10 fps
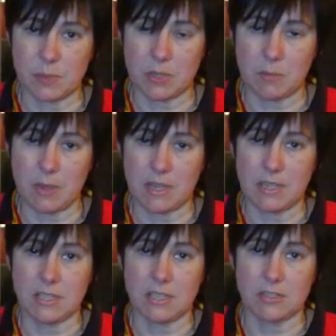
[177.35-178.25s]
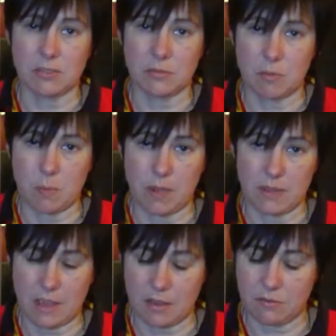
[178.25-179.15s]
but you may need to sort of repeat
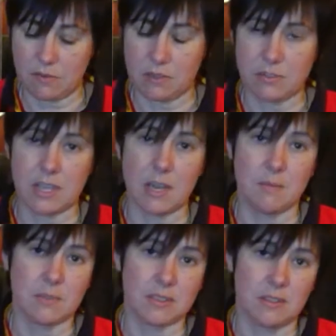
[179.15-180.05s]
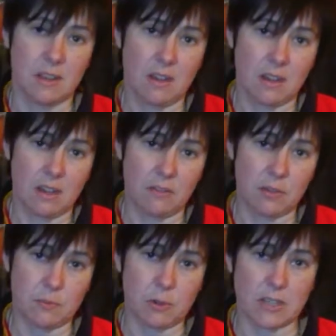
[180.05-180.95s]
that a few times if
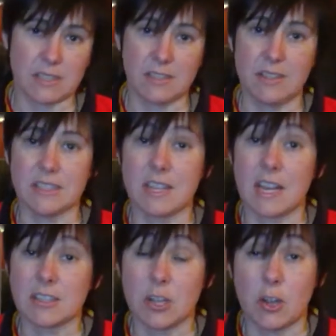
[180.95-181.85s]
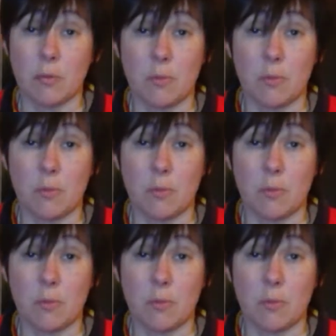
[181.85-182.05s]
you're practicing this at home